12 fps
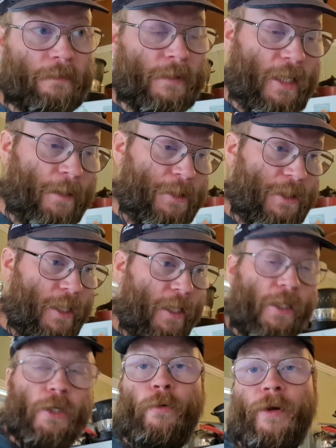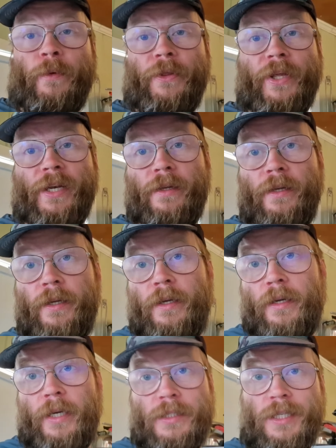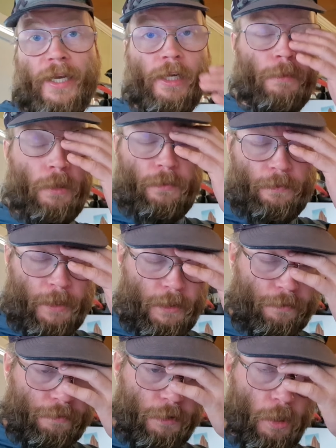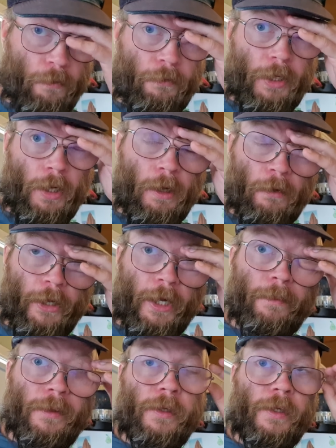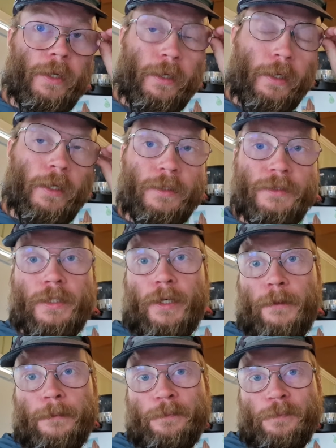But I'm just kind of going with it. It's hikeable. Hopefully it'll hold up. So